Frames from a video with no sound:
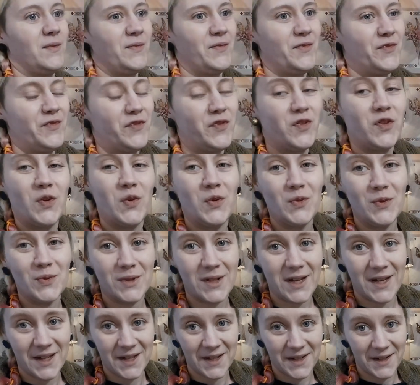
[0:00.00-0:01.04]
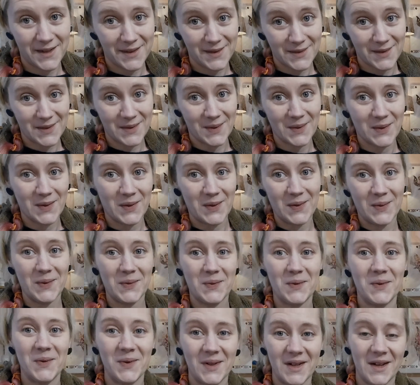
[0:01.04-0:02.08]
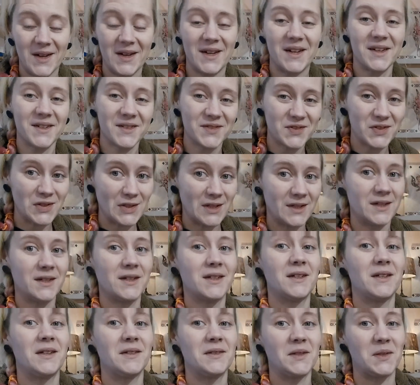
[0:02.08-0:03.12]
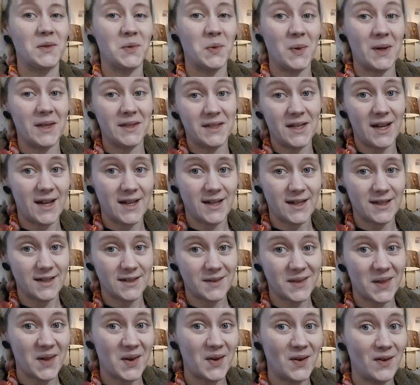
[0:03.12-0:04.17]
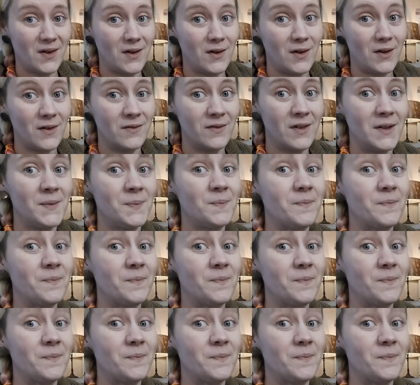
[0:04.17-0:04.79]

a few days ago, actually the 28th of